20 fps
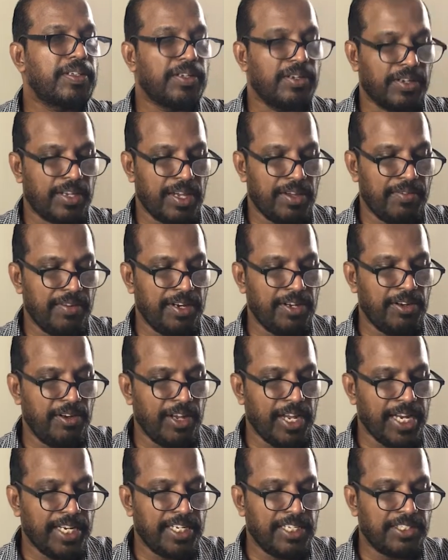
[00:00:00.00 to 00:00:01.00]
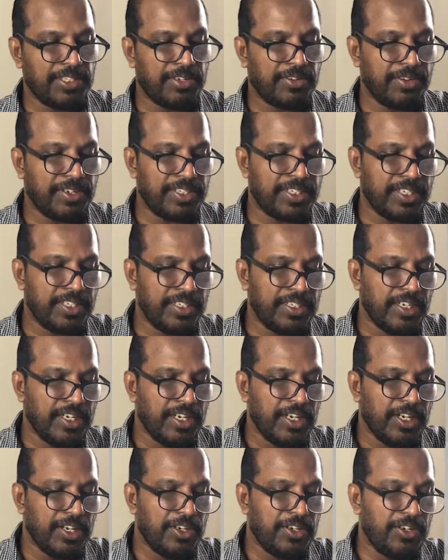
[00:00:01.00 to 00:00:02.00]
Okay, when you look at this equation,
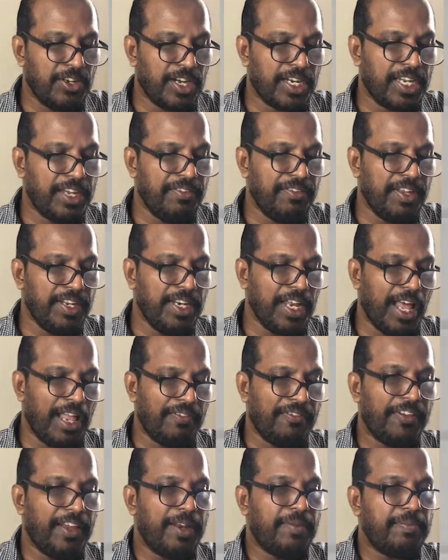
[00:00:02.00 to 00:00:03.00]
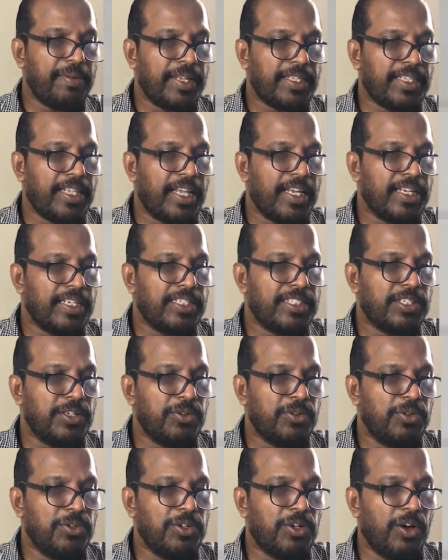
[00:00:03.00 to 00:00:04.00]
you are given alpha and beta is a
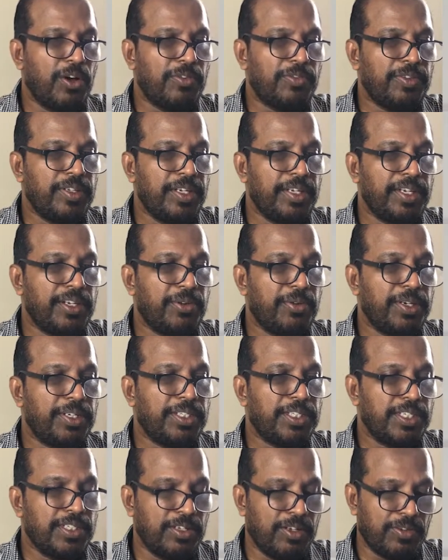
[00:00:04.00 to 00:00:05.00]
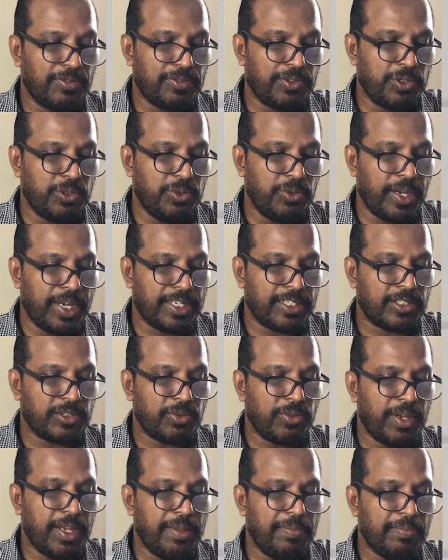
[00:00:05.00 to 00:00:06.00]
root of the equation of 2x
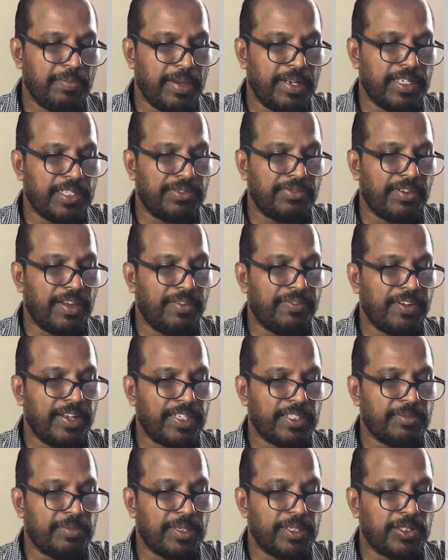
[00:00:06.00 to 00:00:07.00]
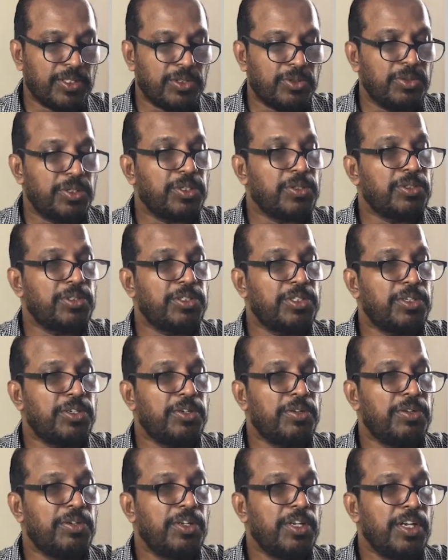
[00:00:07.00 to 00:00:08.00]
squared minus 5x minus 2 equals
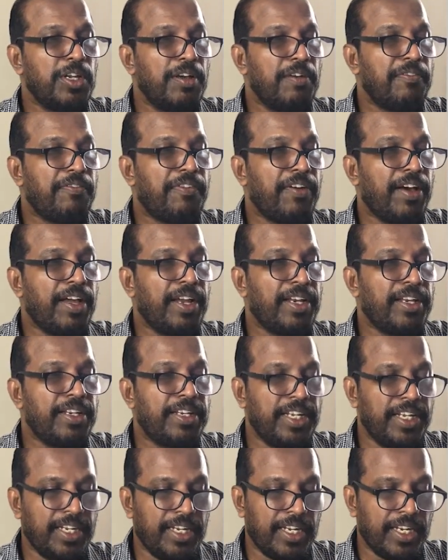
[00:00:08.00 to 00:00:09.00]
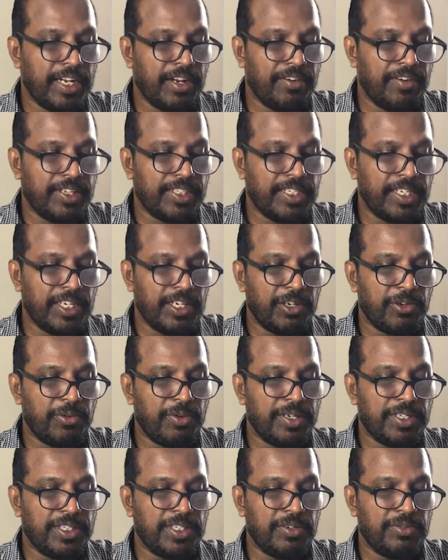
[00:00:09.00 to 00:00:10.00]
0. Find the quadratic
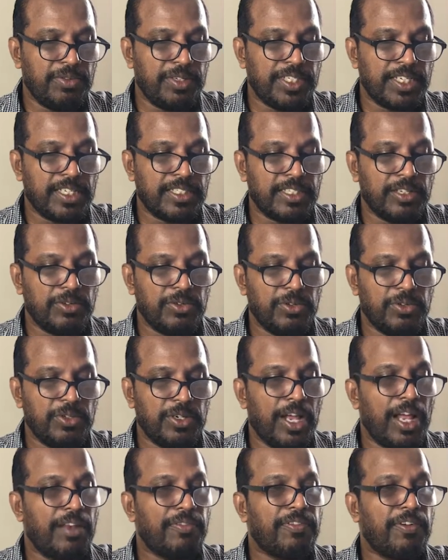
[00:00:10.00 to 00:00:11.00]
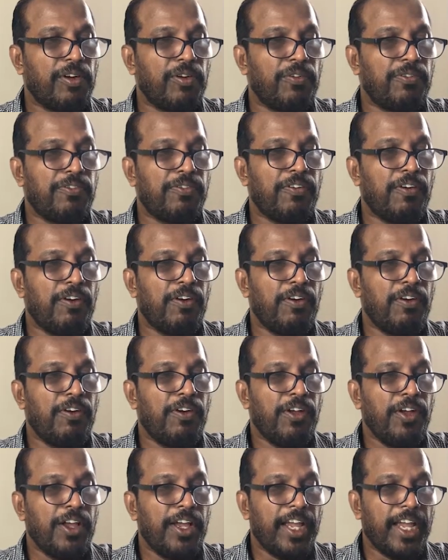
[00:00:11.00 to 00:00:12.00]
equation which has a root alpha of 4
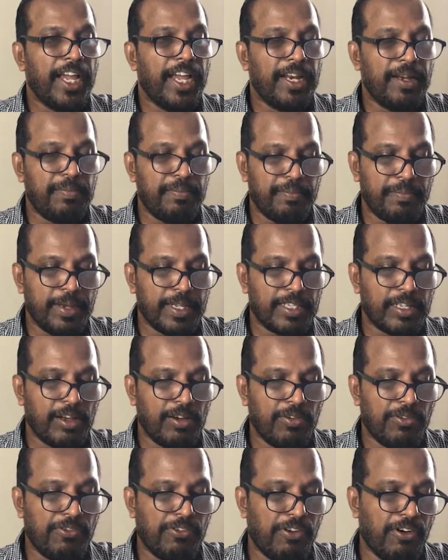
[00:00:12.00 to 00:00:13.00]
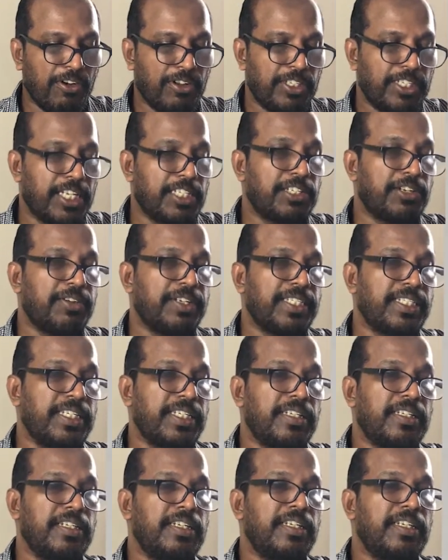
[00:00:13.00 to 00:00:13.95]
and beta of 4. That's a question.